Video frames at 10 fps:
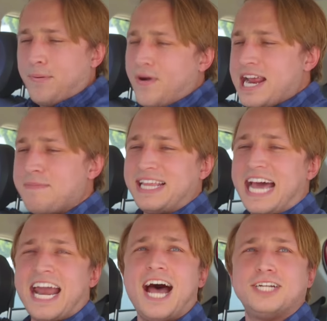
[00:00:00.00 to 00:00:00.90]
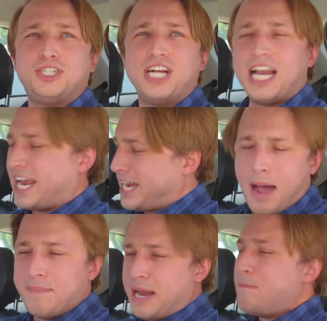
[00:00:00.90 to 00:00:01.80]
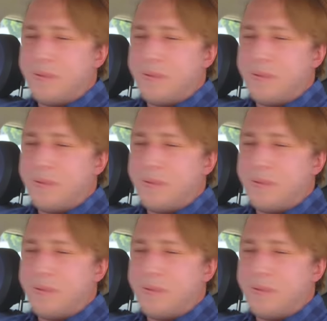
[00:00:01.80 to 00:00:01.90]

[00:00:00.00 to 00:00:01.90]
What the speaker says: Bring me that hot chili. Come to